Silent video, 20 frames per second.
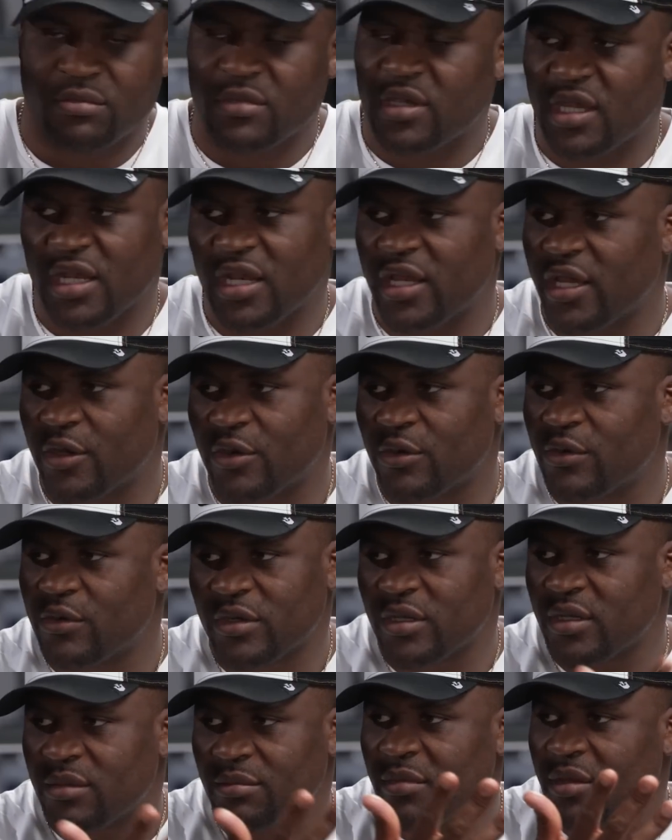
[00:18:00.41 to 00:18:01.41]

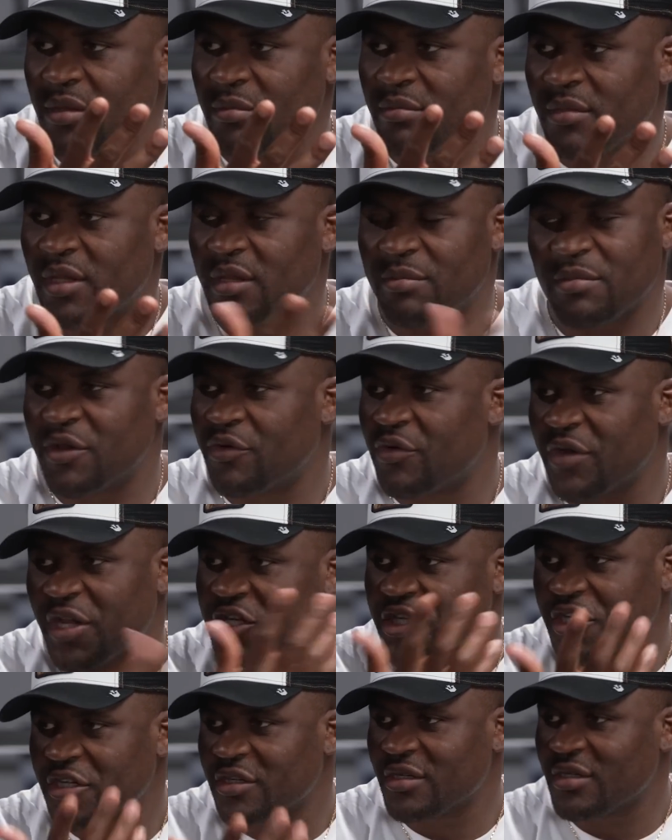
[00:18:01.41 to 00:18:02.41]
illegal
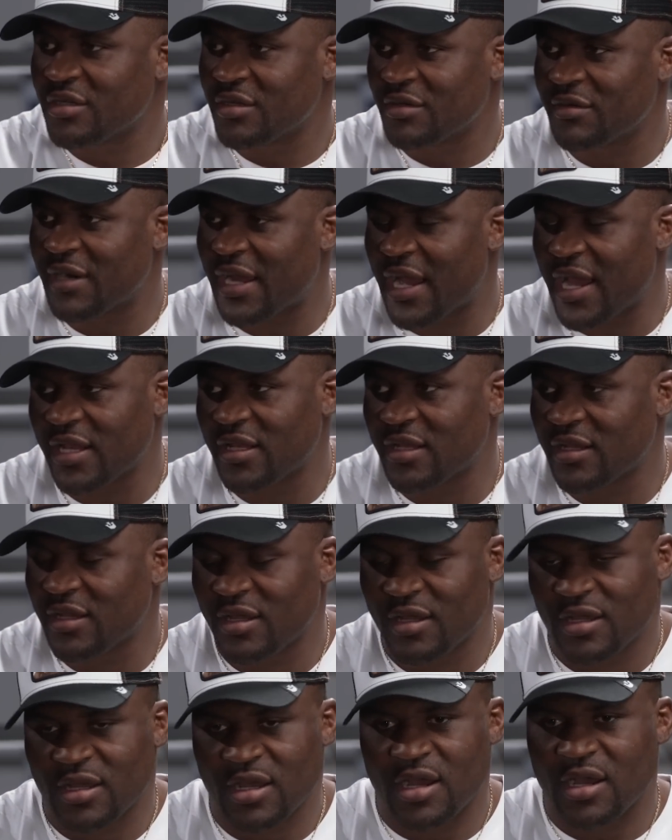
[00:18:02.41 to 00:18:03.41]
immigration, right? right?
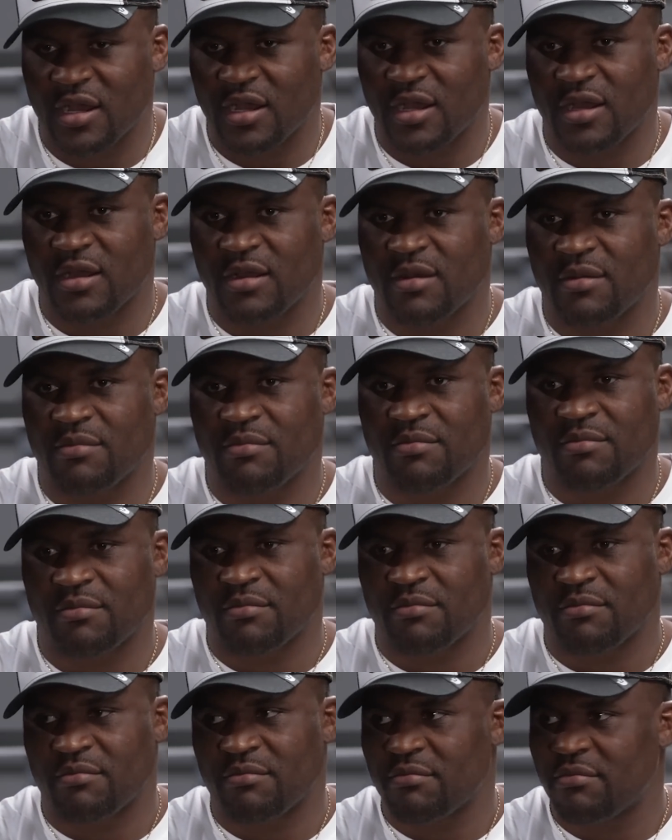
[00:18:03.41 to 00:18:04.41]
Um,
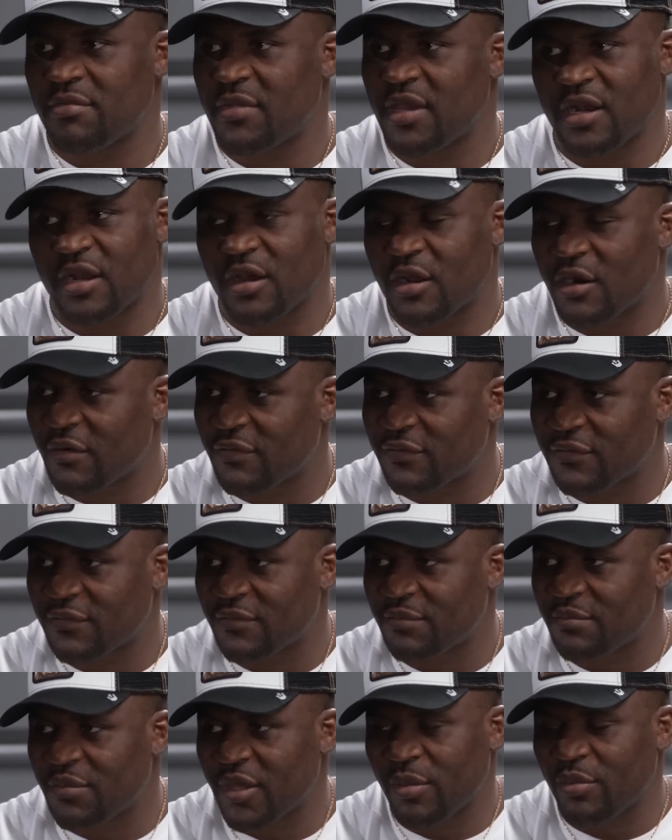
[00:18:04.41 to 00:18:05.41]
a lot of
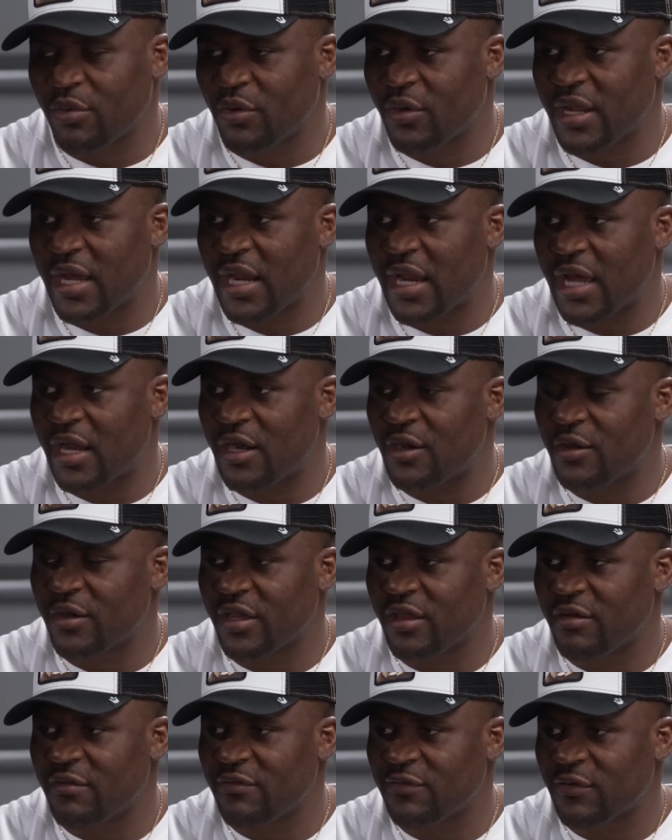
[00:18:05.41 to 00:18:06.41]
people that are
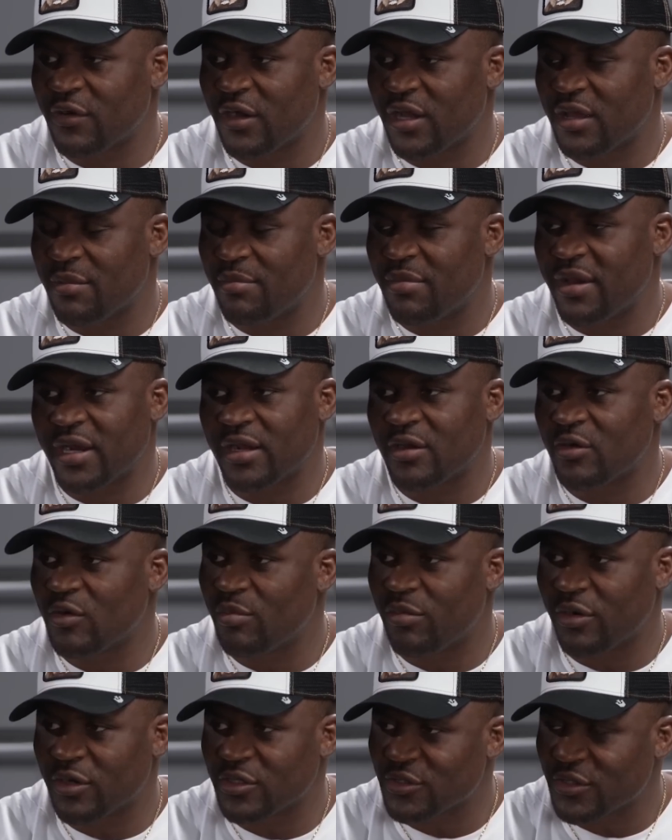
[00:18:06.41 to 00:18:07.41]
looking for a better
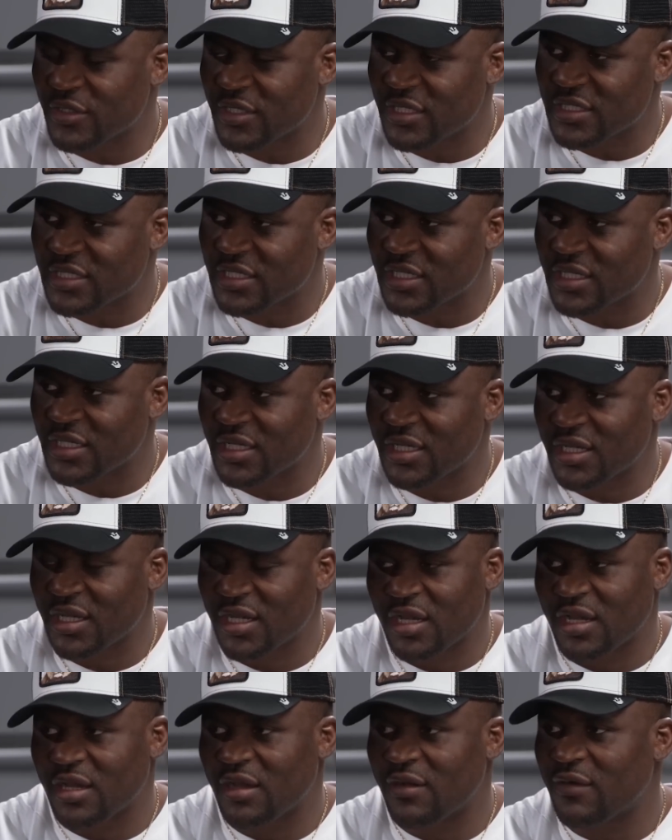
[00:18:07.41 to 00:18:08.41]
opportunity,
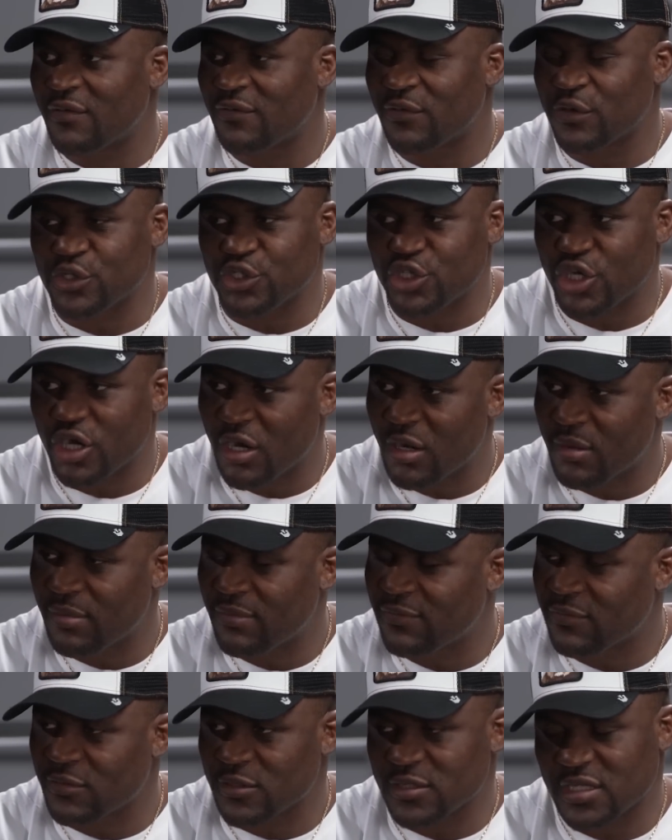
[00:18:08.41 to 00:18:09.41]
mm-hmm. uh, for job,
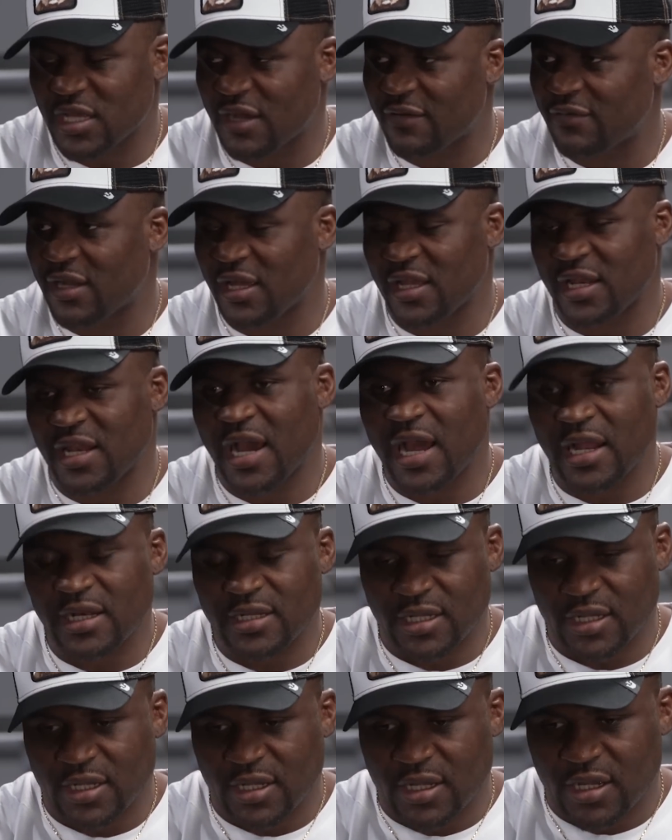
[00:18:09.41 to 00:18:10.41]
for stuff like that.
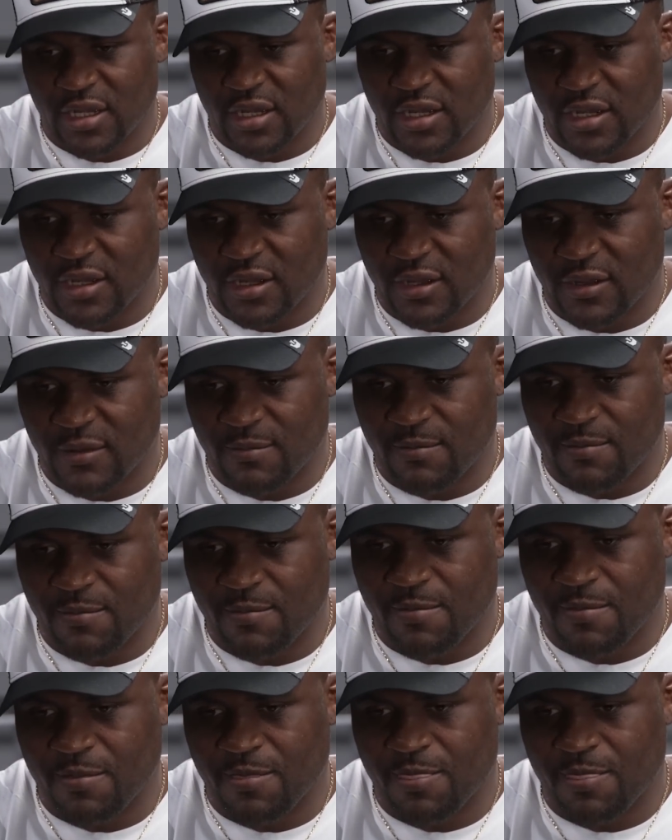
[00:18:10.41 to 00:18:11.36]
Um,